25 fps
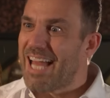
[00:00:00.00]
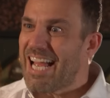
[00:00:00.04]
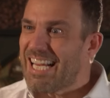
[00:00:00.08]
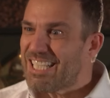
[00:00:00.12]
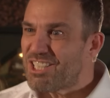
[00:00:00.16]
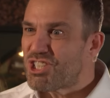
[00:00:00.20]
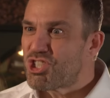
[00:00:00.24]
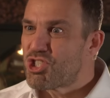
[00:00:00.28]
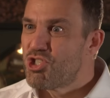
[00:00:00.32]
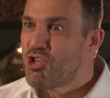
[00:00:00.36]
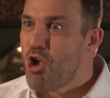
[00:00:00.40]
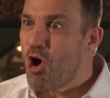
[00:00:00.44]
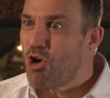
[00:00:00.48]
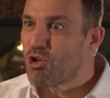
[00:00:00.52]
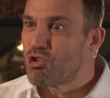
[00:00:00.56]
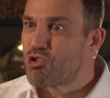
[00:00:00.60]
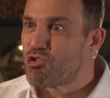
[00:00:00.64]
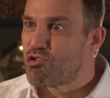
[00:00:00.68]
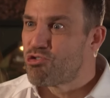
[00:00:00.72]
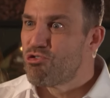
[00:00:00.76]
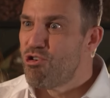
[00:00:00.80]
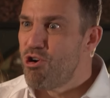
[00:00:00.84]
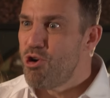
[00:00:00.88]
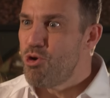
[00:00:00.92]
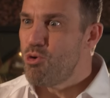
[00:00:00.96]
That's not
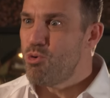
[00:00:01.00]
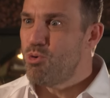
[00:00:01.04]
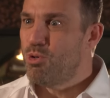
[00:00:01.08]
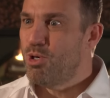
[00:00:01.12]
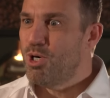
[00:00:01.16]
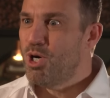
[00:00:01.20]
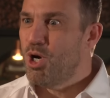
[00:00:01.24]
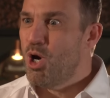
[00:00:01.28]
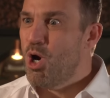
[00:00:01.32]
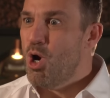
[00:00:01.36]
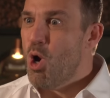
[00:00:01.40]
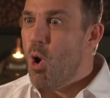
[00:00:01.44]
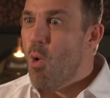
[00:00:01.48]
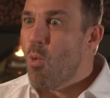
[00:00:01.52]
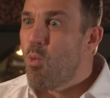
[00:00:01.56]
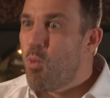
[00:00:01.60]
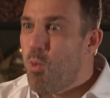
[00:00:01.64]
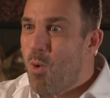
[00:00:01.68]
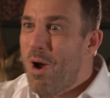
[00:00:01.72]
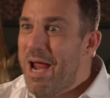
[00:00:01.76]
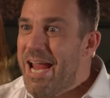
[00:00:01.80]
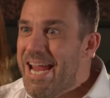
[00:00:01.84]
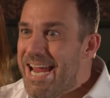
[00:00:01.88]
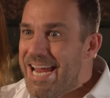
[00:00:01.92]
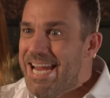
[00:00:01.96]
true.
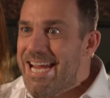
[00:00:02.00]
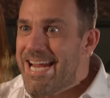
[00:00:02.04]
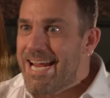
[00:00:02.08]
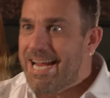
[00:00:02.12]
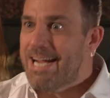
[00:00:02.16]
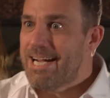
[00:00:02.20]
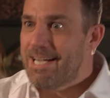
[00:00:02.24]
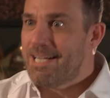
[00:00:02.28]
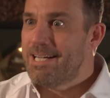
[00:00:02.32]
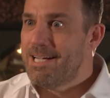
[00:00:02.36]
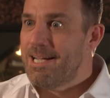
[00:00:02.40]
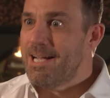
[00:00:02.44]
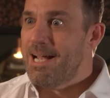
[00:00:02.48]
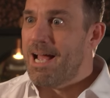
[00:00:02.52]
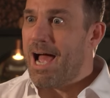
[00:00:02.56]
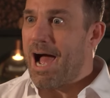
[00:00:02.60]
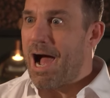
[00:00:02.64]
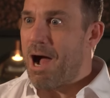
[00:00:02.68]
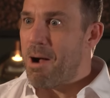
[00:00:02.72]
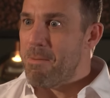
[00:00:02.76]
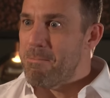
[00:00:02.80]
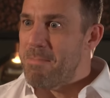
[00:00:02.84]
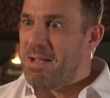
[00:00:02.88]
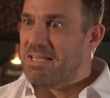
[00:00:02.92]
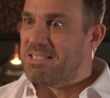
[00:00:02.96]
We
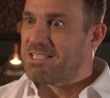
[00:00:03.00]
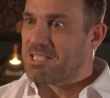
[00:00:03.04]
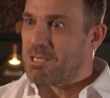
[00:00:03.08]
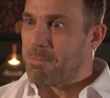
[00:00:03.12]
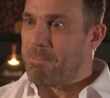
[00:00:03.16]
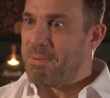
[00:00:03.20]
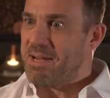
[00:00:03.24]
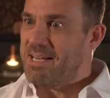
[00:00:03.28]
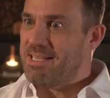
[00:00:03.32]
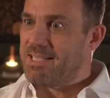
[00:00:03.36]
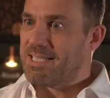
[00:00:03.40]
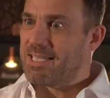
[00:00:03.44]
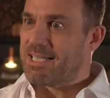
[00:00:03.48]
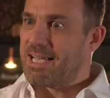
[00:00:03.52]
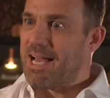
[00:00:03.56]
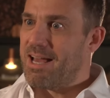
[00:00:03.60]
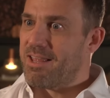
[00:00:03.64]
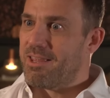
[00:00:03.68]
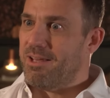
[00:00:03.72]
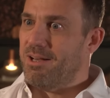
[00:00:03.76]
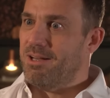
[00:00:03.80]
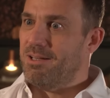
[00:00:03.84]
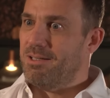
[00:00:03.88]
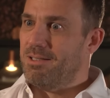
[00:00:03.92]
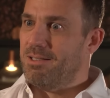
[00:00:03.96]
are meant to be together.